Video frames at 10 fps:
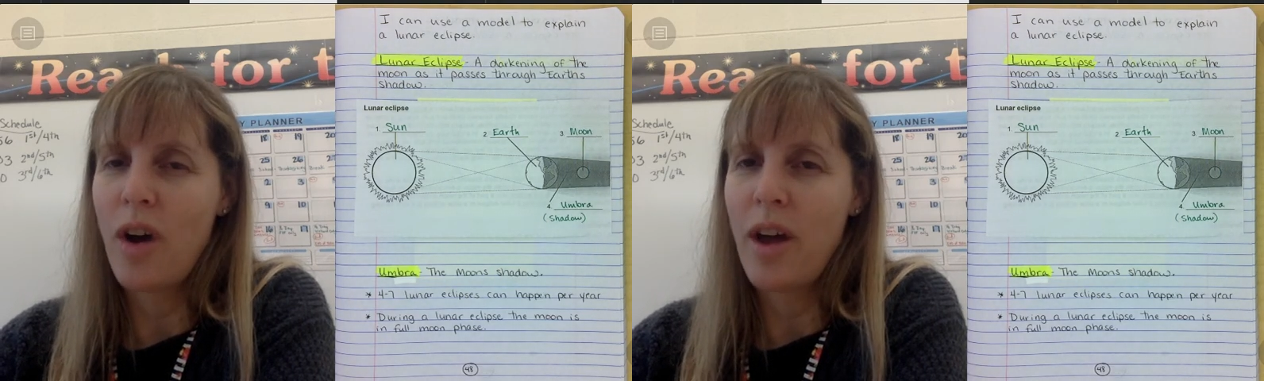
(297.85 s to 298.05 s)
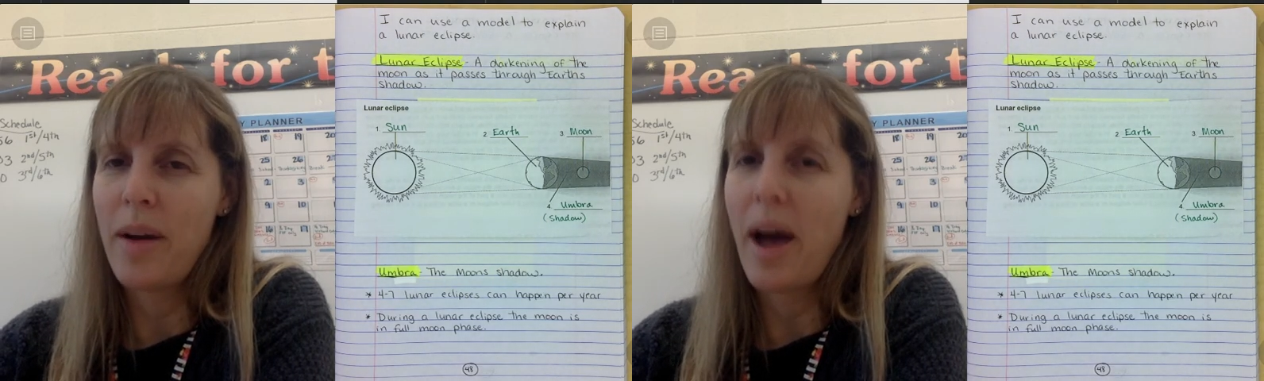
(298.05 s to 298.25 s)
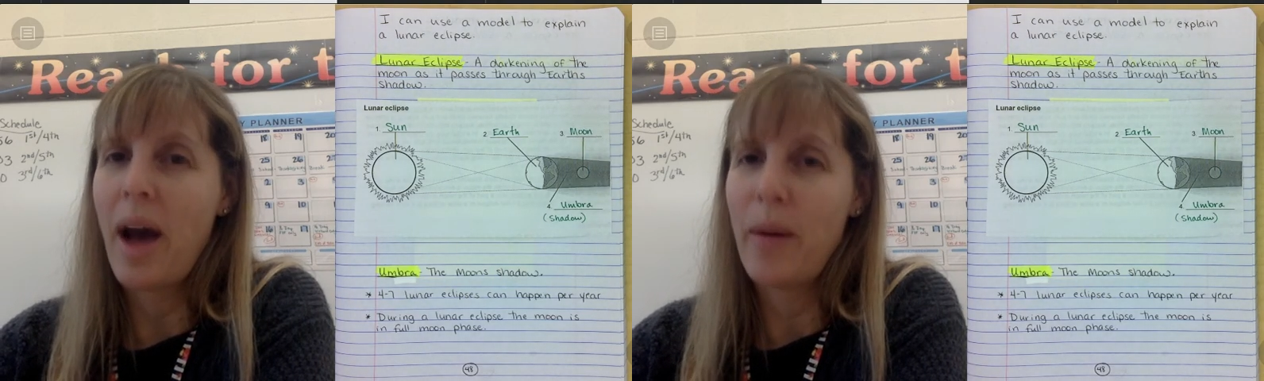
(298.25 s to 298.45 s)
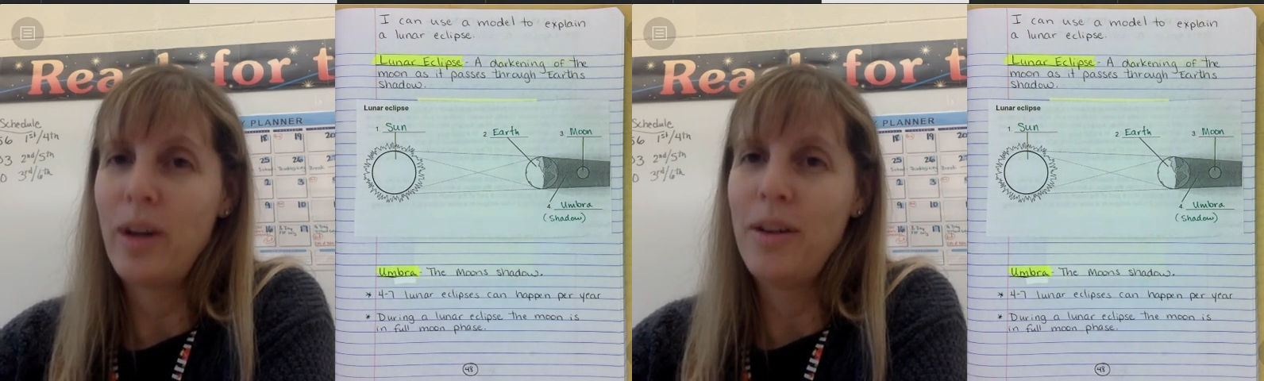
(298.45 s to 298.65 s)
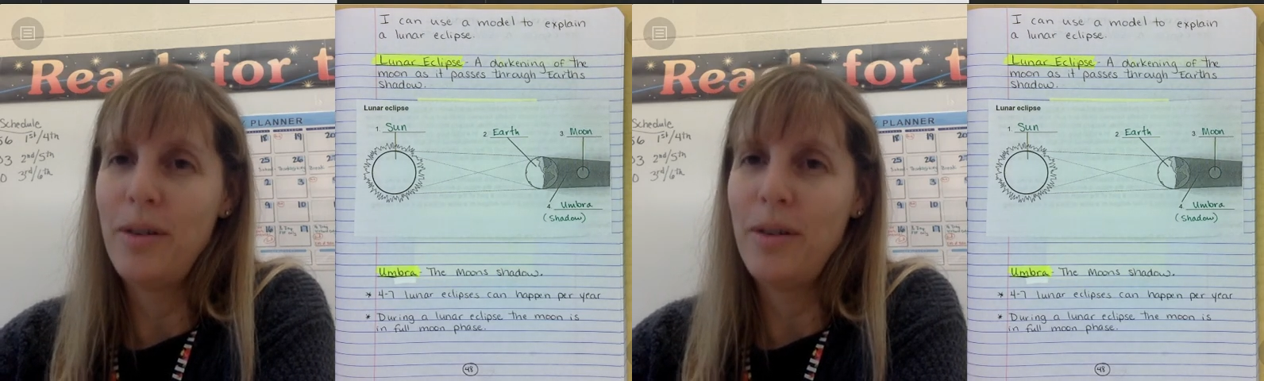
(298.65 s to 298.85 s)
I want
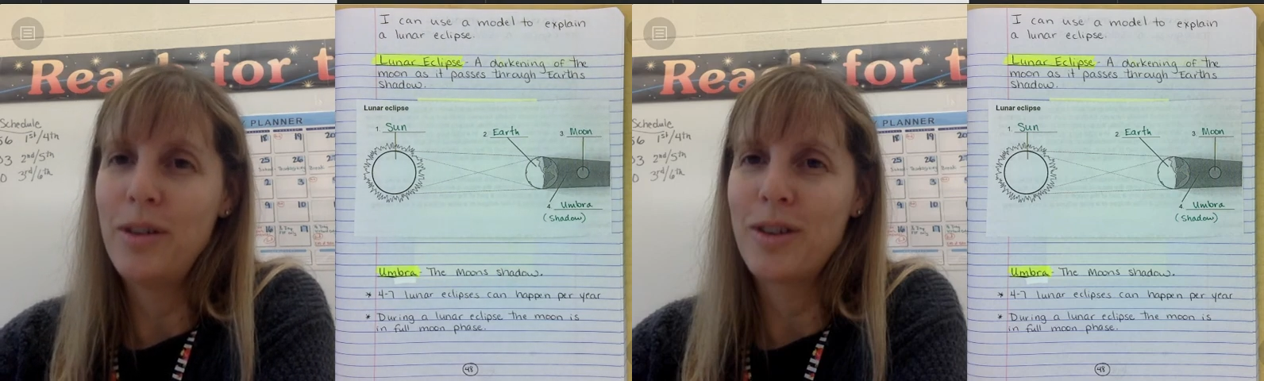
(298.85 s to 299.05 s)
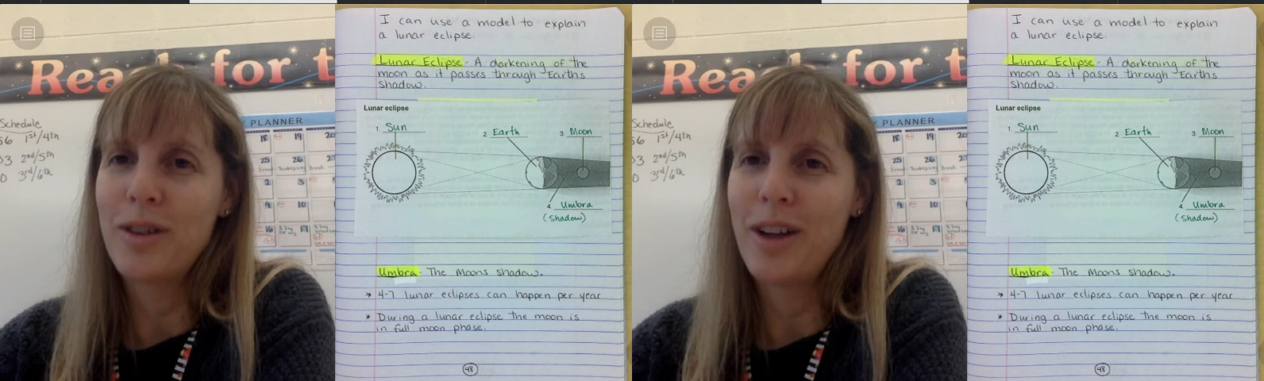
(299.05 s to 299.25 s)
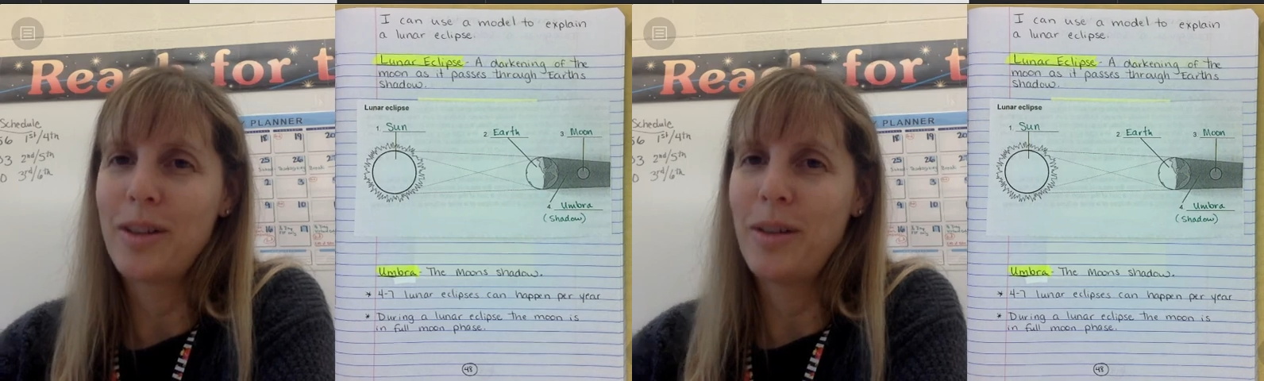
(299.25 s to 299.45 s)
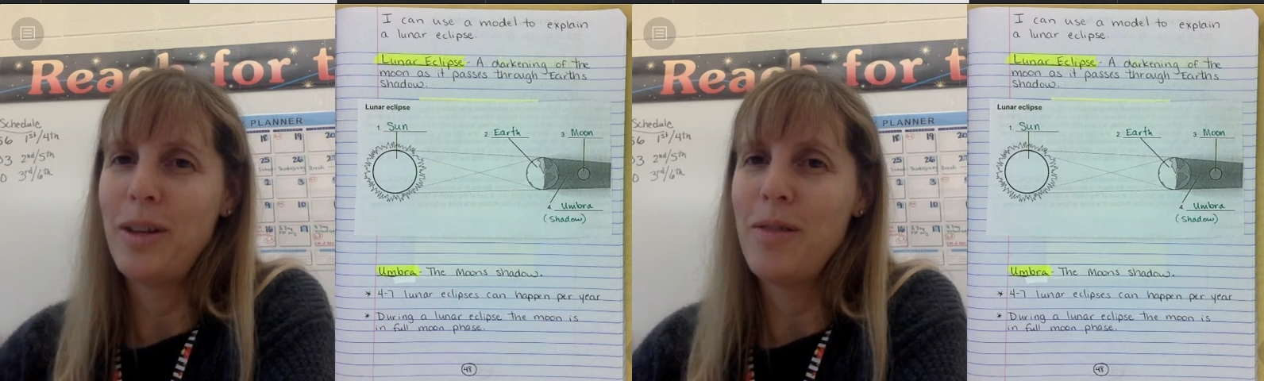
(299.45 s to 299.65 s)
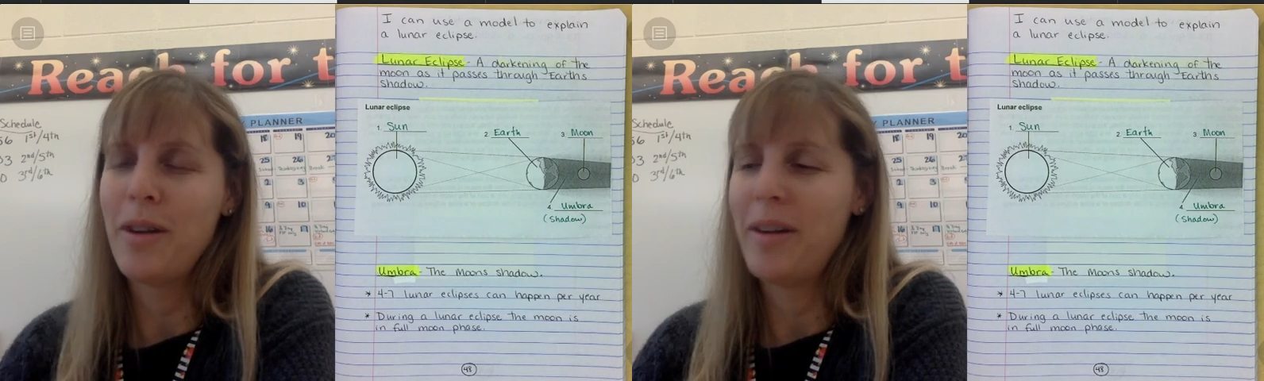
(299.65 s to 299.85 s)
you to draw it so that you
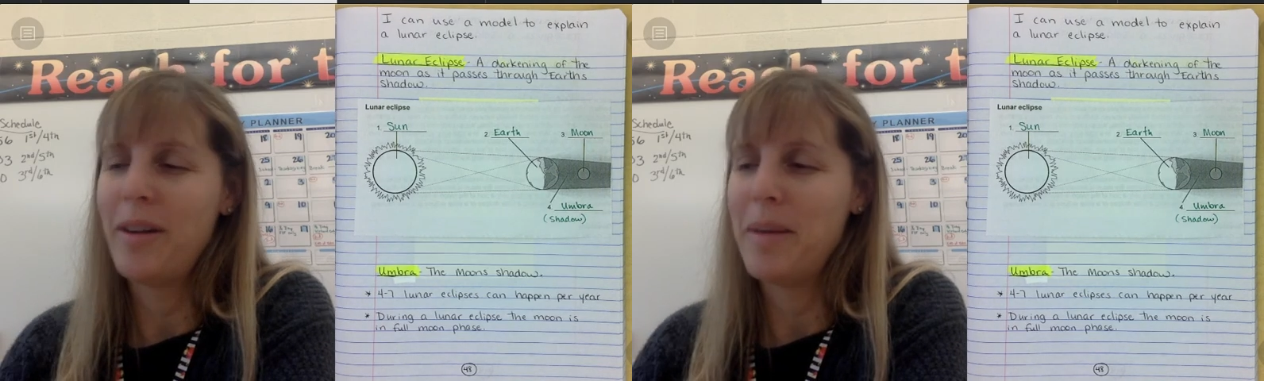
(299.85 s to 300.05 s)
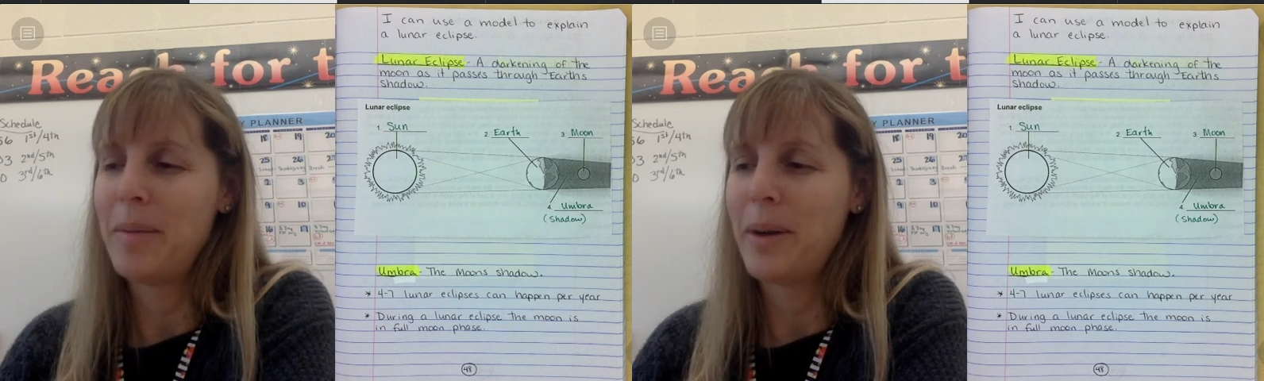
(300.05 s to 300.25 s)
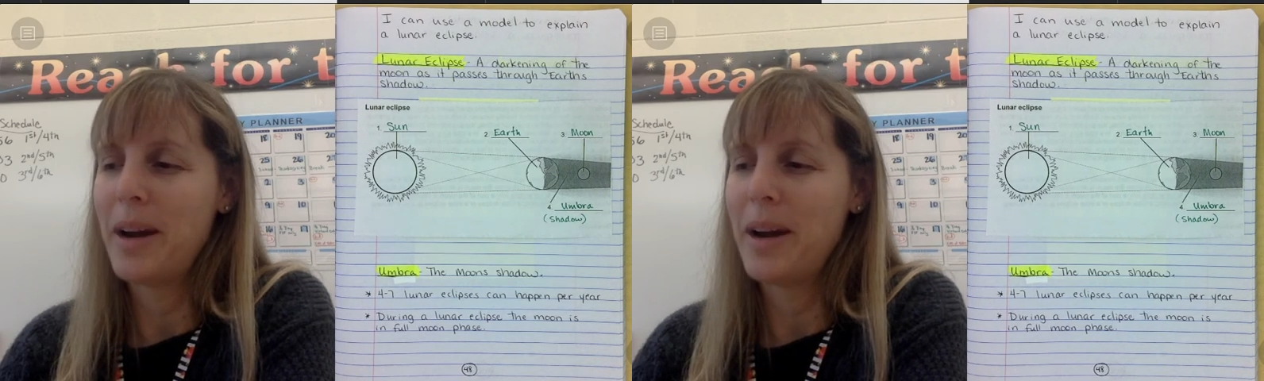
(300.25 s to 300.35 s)
can remember it.